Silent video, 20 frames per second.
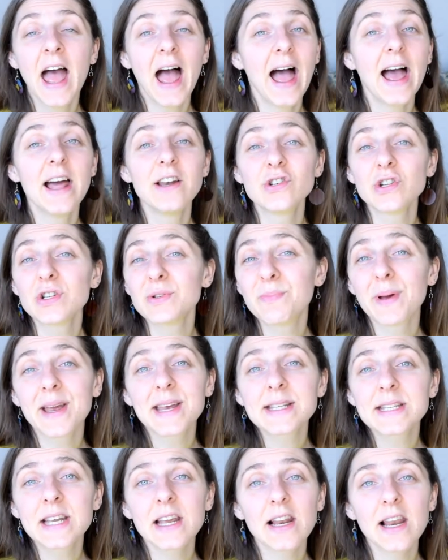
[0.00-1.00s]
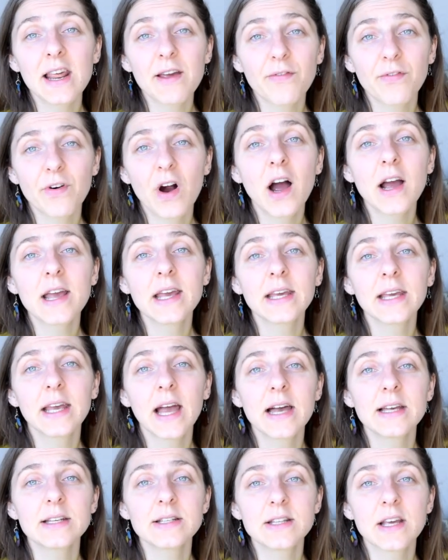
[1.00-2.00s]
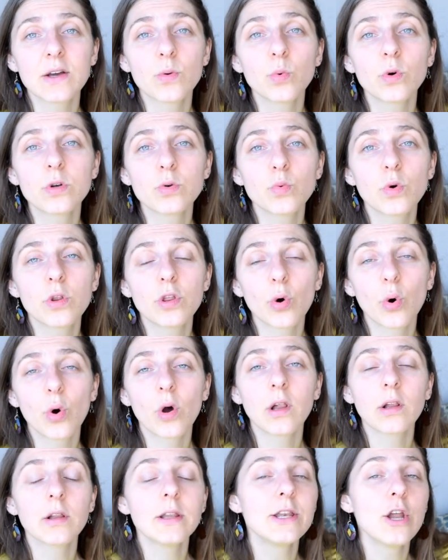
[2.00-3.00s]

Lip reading: and just basically frying as they would with oil.